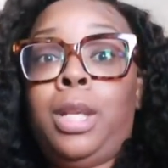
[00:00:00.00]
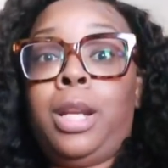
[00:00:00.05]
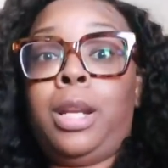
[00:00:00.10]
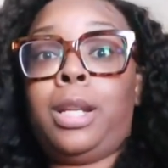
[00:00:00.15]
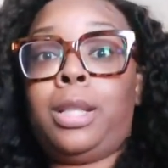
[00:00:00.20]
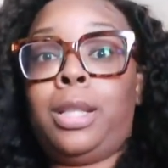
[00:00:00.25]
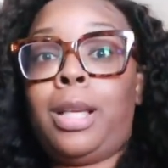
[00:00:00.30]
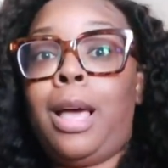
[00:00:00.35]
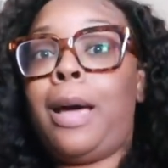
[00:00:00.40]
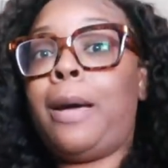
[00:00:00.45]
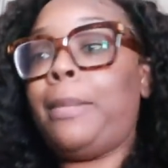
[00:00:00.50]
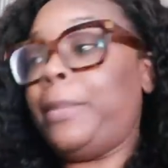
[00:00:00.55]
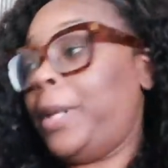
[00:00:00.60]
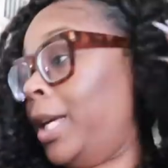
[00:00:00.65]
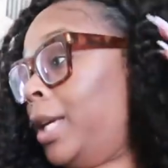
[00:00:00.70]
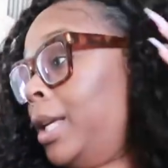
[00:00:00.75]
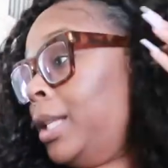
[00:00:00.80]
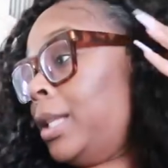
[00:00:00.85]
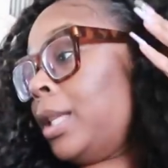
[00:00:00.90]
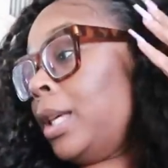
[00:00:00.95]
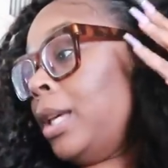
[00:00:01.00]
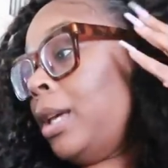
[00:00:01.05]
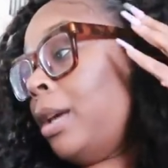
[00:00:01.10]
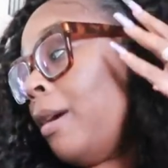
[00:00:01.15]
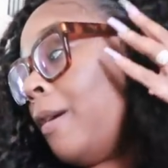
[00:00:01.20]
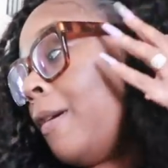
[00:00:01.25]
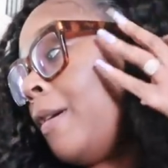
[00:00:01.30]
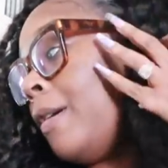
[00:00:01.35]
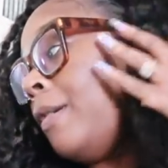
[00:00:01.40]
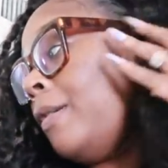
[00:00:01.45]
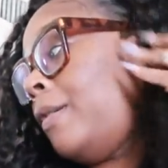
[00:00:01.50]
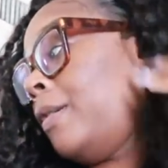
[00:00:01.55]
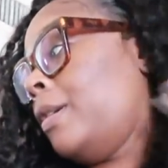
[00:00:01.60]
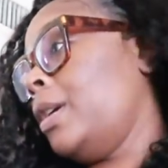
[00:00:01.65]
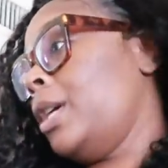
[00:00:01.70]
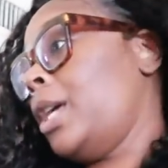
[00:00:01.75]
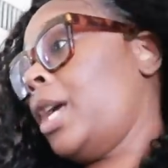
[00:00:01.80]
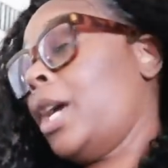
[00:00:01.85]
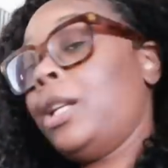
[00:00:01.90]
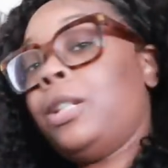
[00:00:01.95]
of the time dizzy
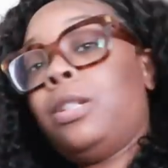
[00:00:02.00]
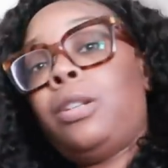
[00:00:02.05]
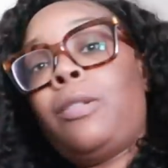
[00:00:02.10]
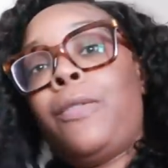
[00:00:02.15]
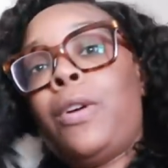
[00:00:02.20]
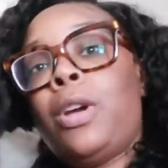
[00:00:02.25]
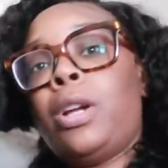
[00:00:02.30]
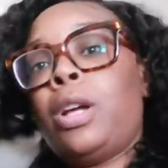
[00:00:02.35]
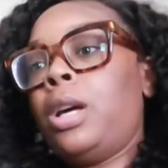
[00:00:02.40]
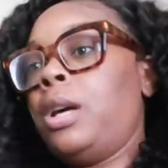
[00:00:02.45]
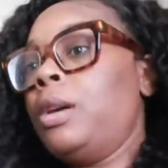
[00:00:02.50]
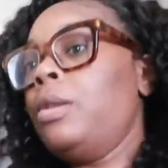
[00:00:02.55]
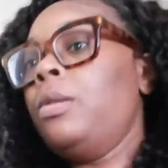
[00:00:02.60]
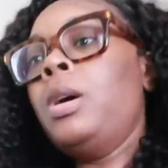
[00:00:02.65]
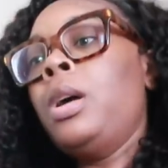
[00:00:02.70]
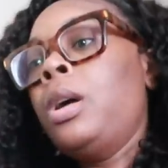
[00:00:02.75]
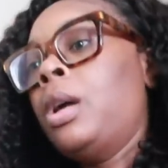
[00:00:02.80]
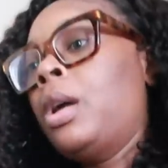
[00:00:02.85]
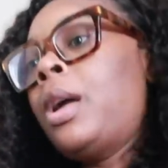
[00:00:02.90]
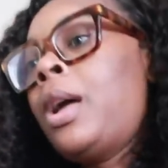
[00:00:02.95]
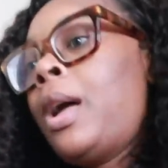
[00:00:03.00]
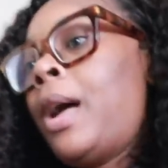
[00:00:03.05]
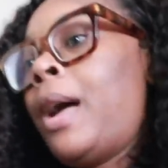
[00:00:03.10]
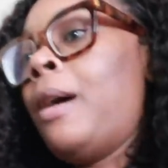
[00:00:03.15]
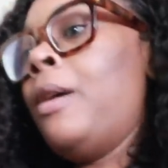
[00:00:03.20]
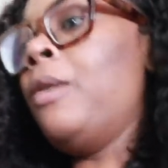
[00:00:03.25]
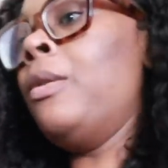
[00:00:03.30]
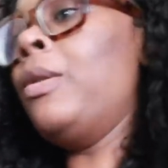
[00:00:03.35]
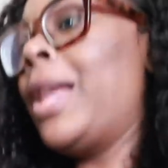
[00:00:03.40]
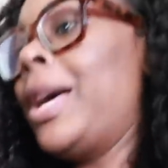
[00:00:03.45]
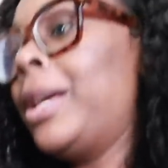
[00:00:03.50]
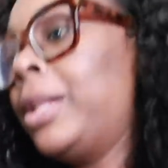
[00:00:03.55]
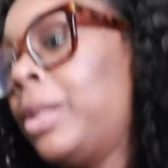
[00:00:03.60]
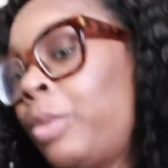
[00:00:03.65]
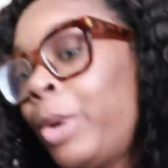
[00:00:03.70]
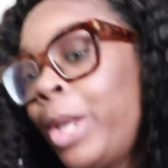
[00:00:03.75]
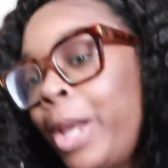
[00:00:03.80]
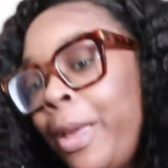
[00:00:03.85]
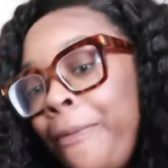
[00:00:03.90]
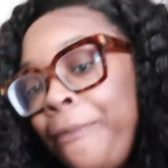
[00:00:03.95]
gastric vertigo I don't like the
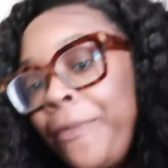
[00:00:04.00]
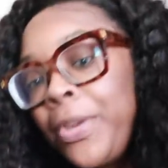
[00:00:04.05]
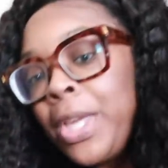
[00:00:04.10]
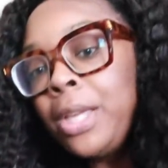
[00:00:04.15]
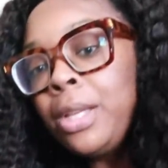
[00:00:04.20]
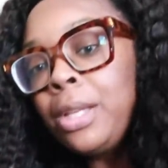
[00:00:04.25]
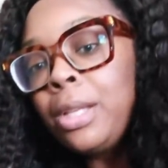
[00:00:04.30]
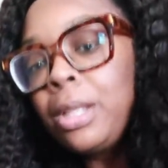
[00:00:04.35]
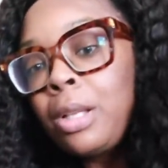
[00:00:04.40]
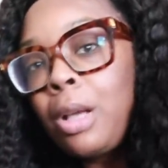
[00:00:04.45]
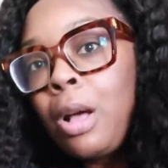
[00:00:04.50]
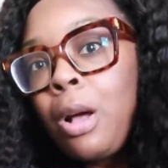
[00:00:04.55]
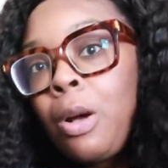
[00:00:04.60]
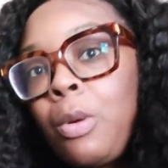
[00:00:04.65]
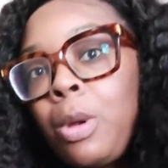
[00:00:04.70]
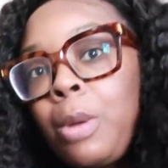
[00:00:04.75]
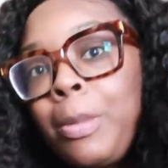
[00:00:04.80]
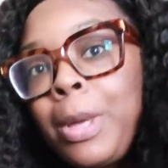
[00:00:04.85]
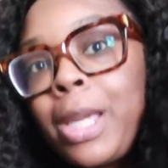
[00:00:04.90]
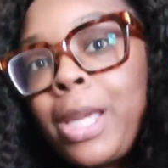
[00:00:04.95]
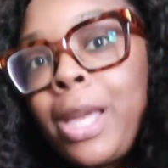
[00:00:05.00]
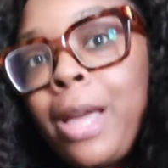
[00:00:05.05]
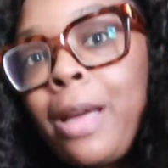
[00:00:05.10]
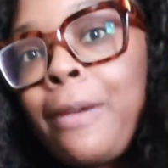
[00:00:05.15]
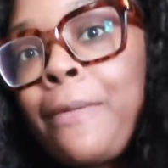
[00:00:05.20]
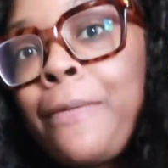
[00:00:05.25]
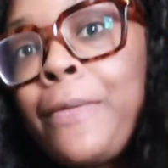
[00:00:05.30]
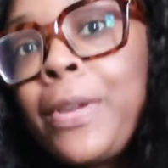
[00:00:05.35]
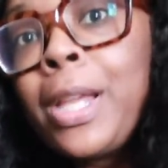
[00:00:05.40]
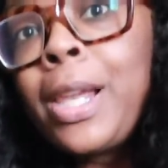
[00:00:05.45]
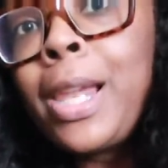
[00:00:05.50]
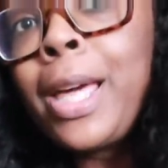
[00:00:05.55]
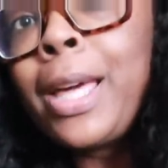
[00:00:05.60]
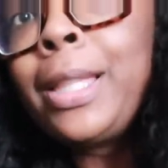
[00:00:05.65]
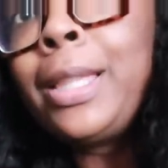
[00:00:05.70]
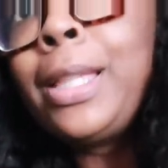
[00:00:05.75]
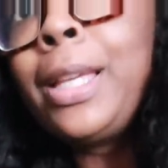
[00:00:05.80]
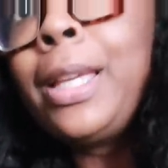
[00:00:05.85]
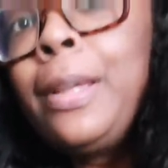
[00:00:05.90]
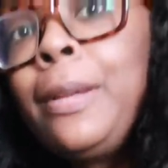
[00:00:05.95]
way that feels so I don't want to make y'all feel
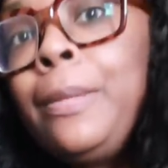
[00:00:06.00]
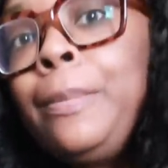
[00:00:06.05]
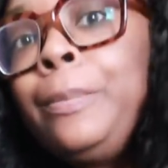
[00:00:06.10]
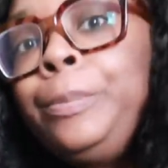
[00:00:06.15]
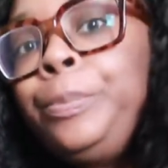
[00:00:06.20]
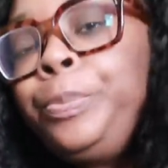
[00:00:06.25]
like that